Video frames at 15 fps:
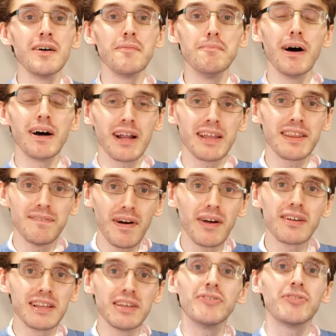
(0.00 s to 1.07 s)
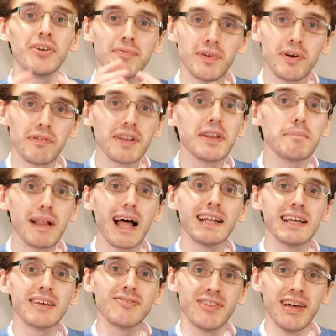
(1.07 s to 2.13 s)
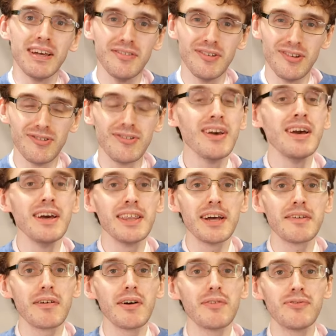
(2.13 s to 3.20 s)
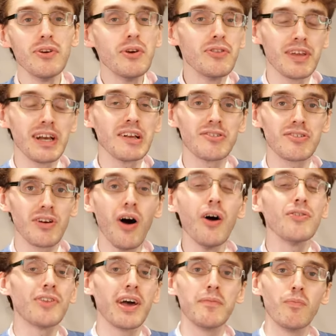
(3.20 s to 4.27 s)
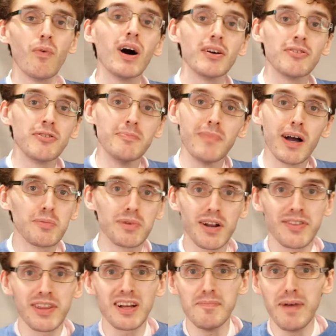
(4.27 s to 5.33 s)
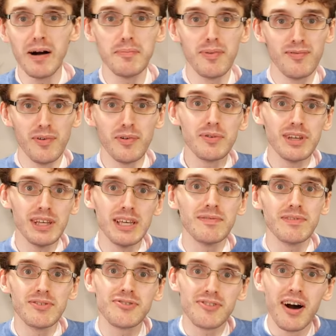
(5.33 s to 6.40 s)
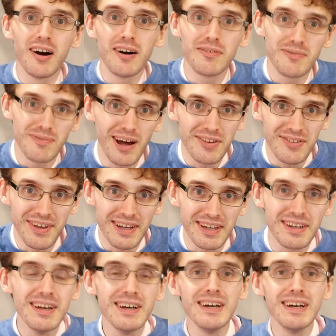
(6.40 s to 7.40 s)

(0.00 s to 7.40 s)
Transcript: but at the very least, if you're in the planning stages, there are a few things content-wise you might want to think about before you even start writing.